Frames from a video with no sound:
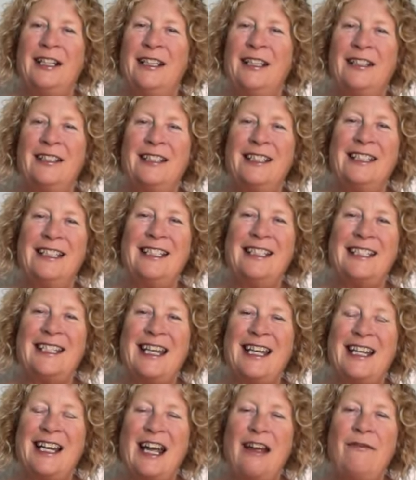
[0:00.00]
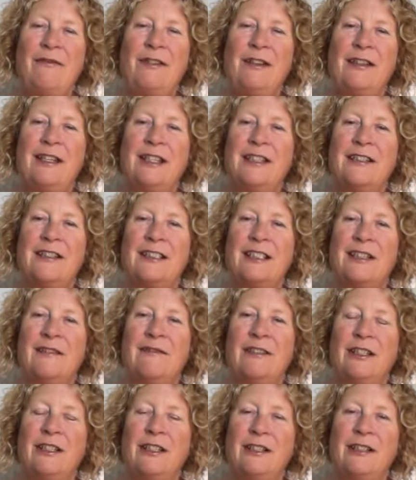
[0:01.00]
And since then, everything that
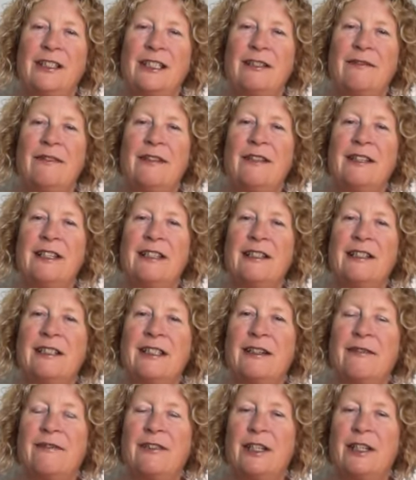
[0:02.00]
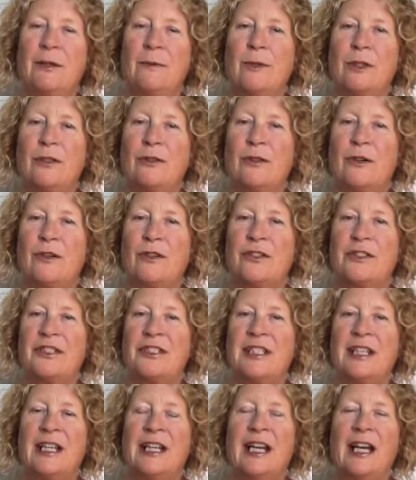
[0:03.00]
I've learned, everything that I've come across,
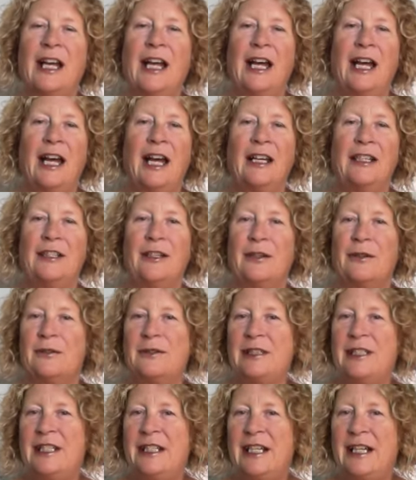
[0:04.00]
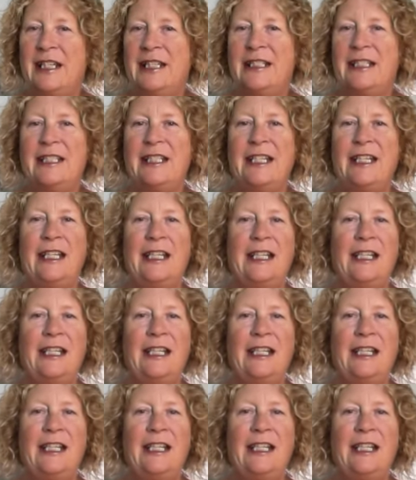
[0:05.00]
TAT,